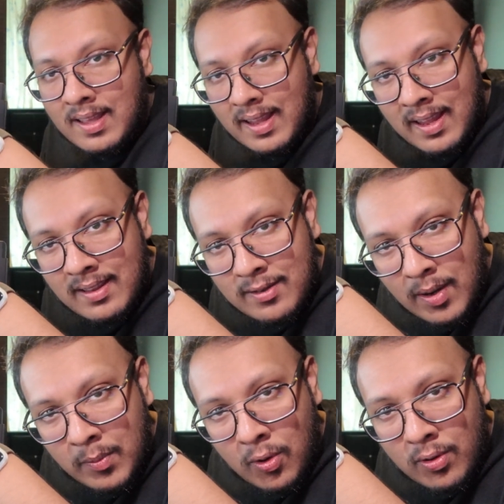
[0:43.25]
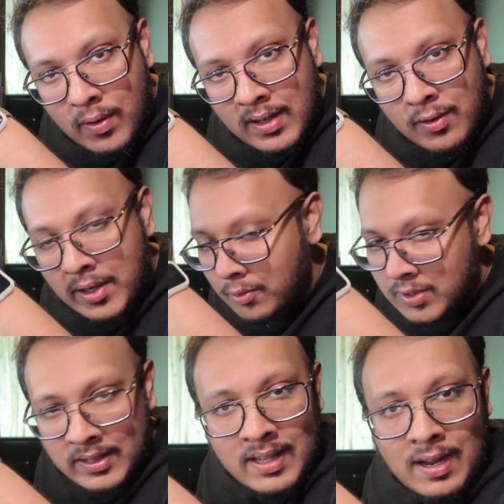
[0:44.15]
in the top corner right here. You can go
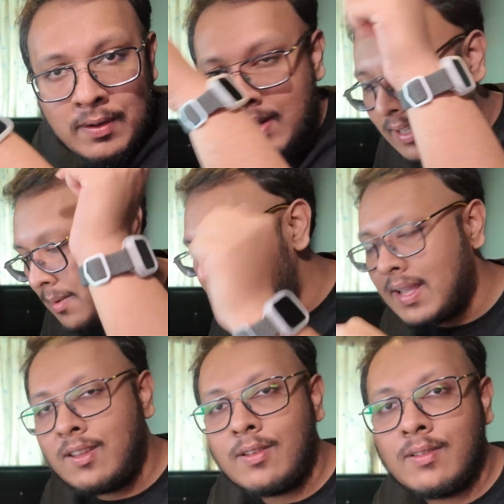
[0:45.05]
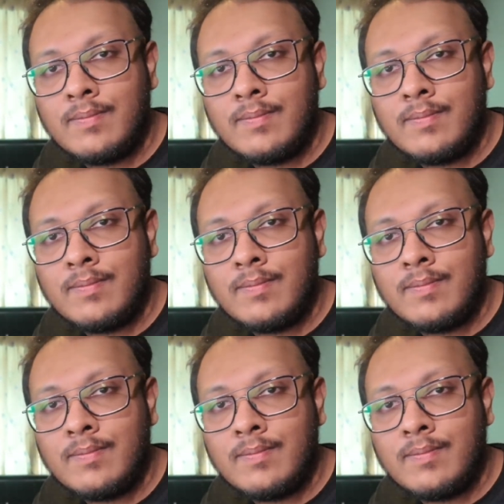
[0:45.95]
check that out and then come back here.